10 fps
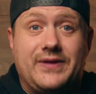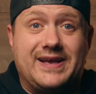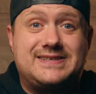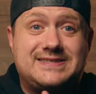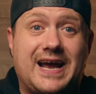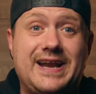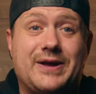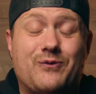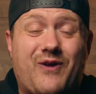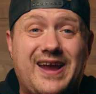
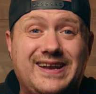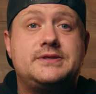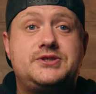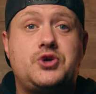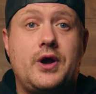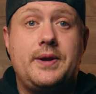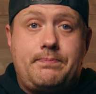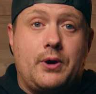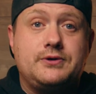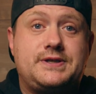exciting, right? To join,
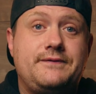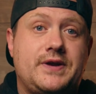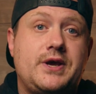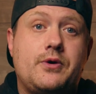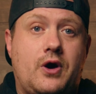post a video